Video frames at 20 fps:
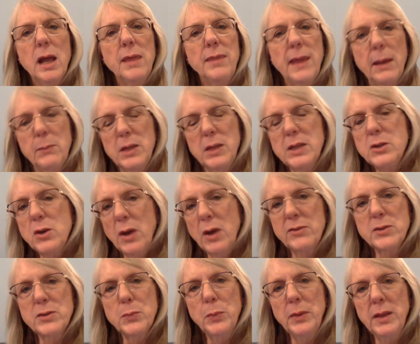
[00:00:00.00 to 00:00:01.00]
That means you
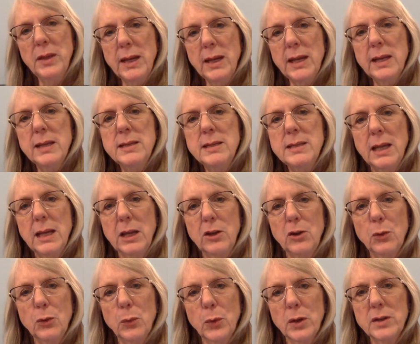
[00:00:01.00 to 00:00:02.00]
have to plan to get
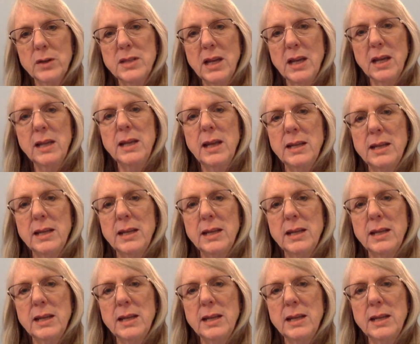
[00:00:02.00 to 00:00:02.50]
your work done